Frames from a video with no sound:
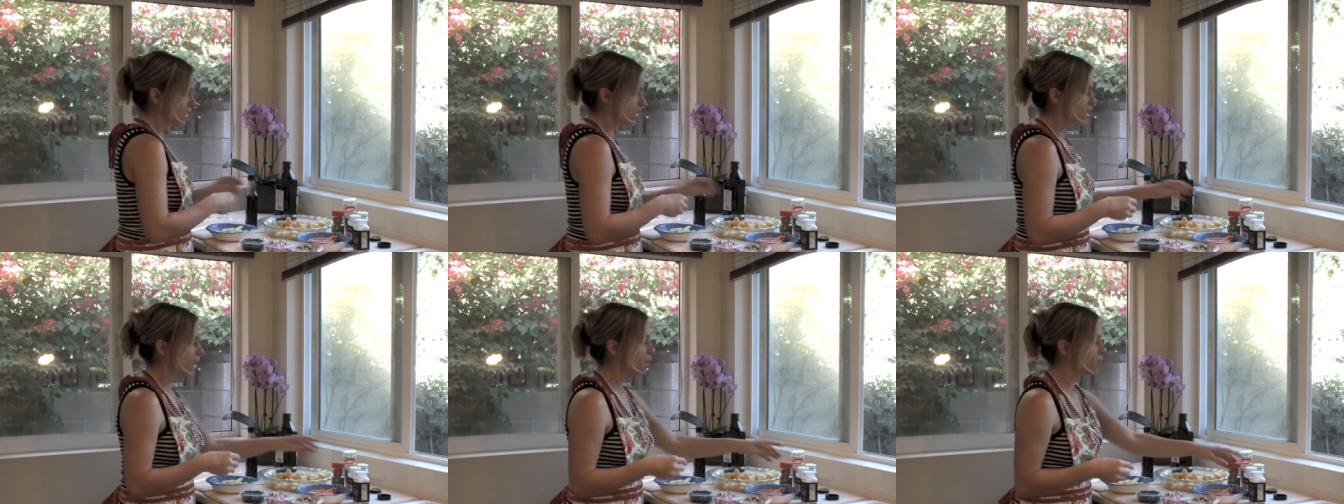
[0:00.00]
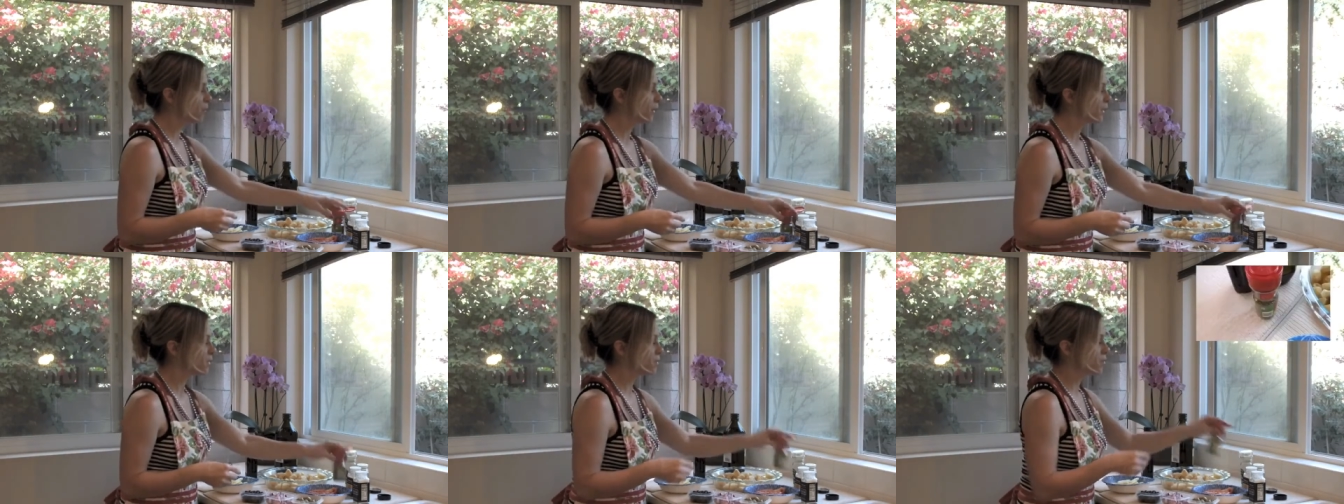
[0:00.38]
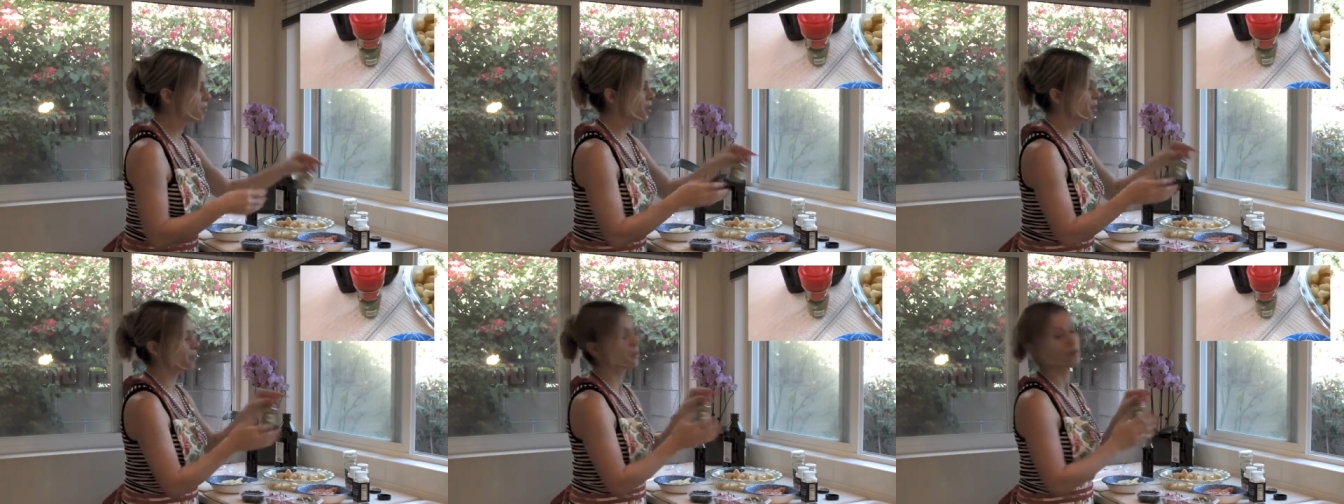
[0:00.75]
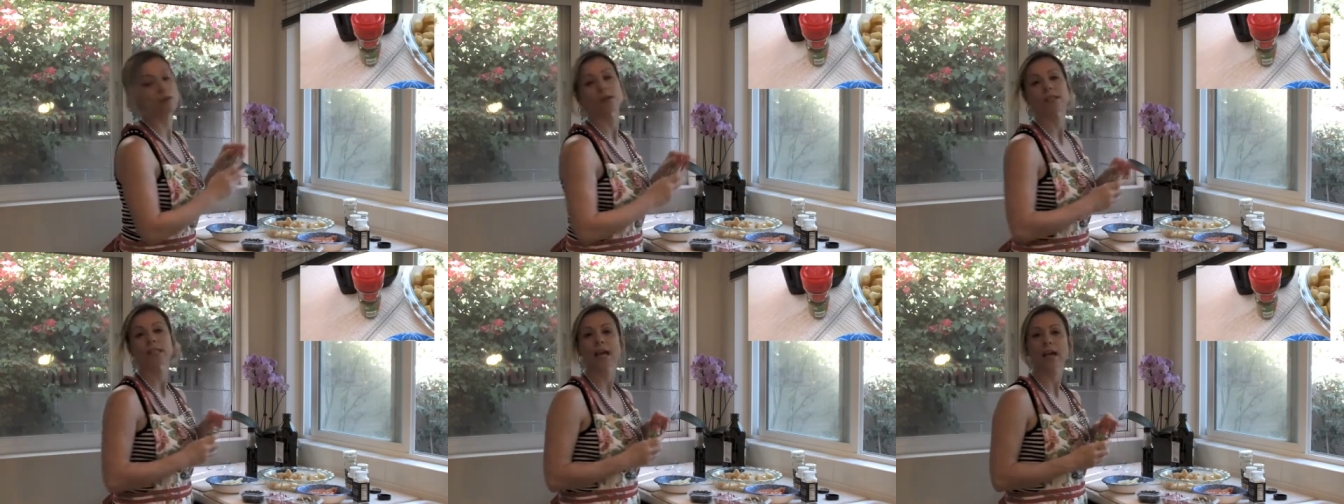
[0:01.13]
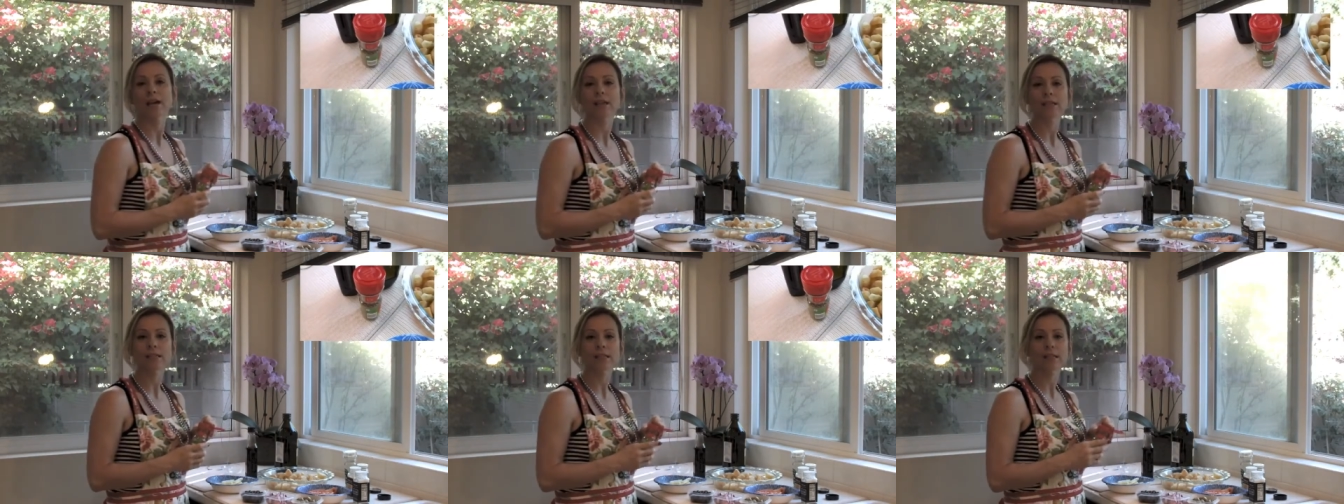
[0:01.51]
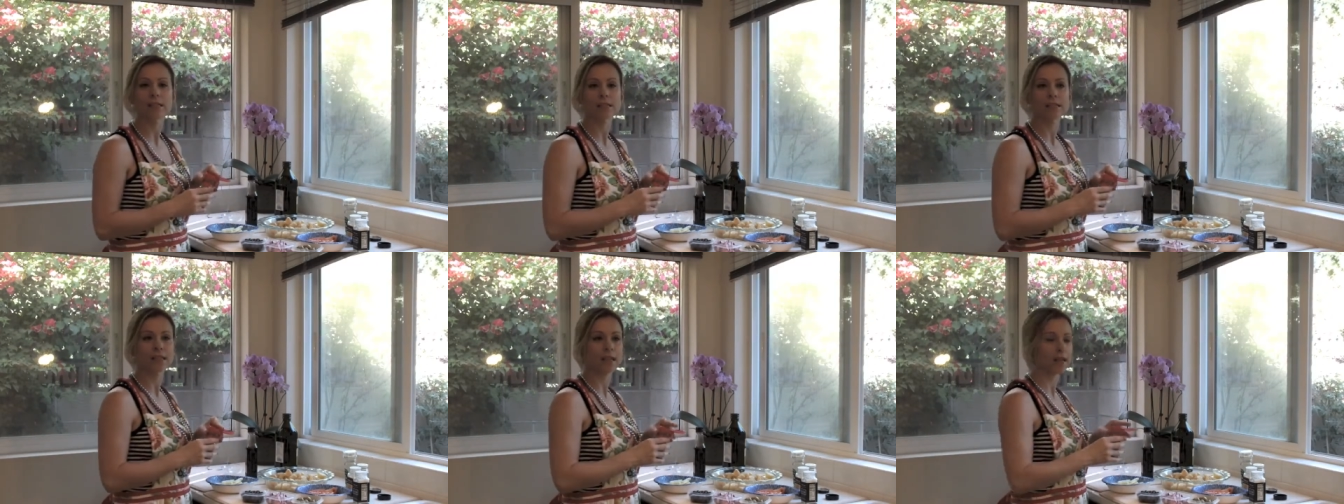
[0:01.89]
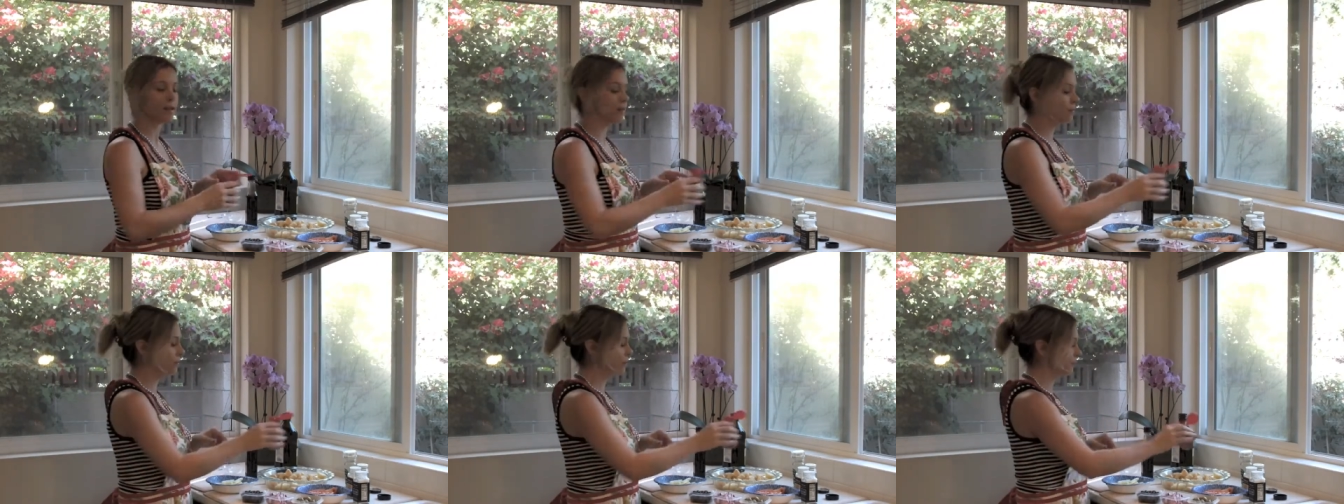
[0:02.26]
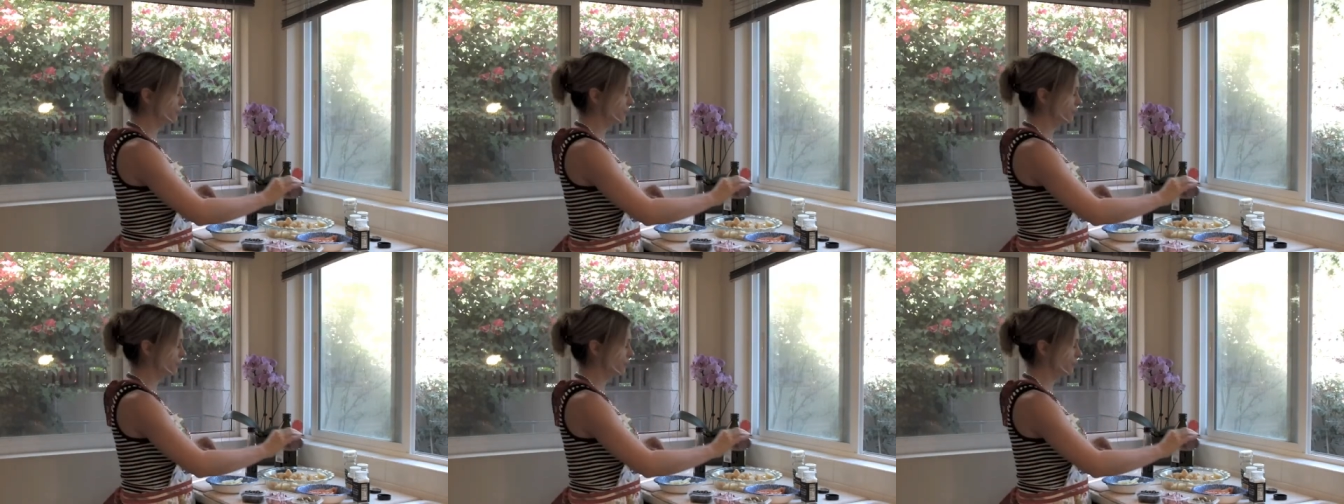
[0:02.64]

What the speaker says: Now we're going to start with our Italian seasoning.